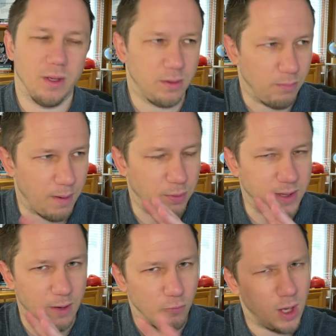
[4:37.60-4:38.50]
remember
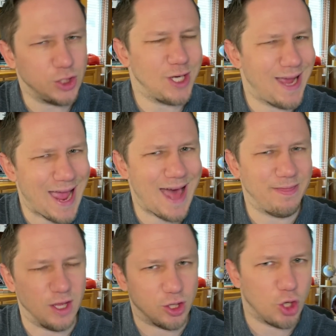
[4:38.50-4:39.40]
that Russia had
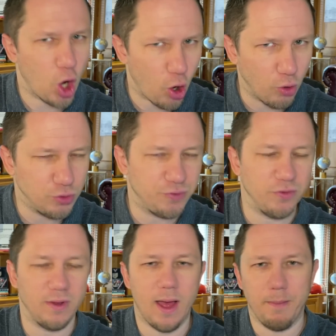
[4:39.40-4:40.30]
the codes
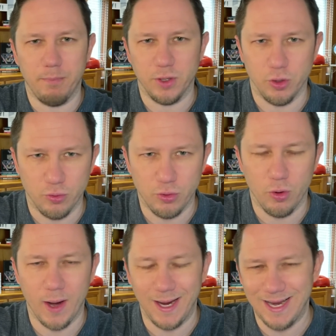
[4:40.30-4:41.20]
for them, but
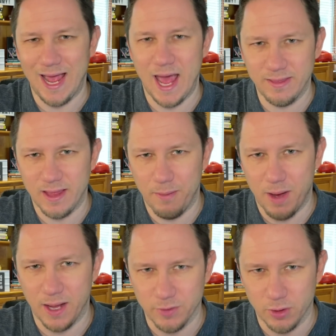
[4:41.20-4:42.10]
Ukraine had them
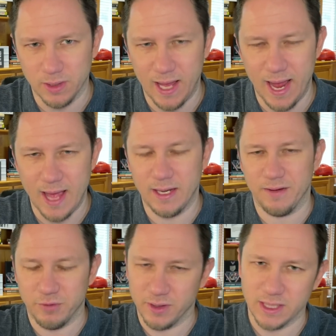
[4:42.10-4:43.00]
on their land
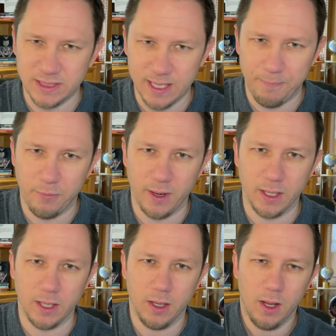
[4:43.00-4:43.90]
after they
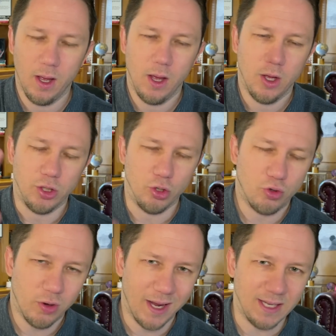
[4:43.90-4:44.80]
separated.
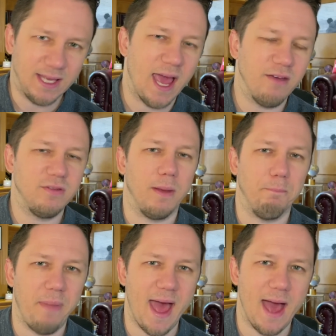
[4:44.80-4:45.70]
Ukraine gave them
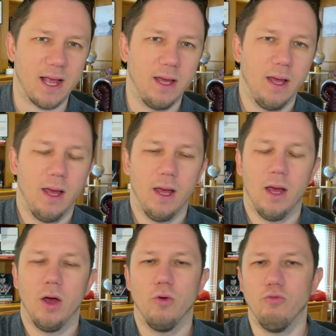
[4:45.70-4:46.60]
back.
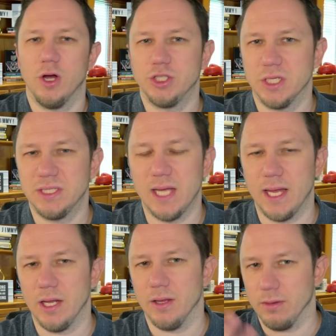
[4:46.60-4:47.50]
Russia
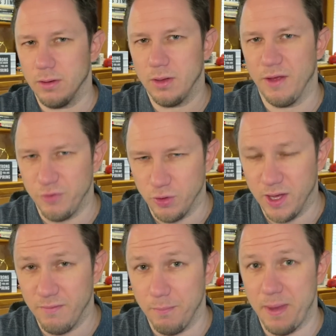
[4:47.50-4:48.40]
said, if you
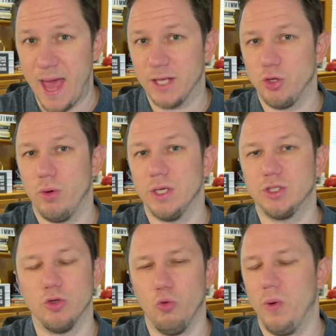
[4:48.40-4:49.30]
give them back to
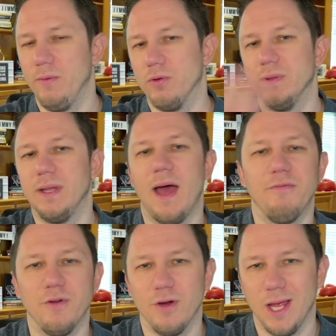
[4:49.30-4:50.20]
us, we will
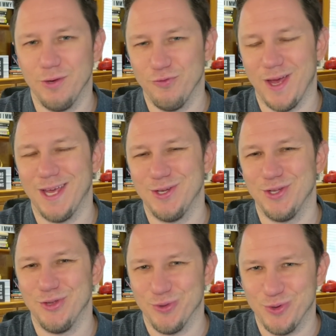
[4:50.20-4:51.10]
never invade
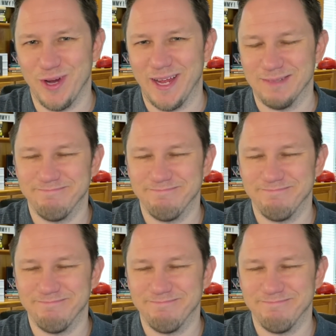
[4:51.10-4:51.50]
Ukraine.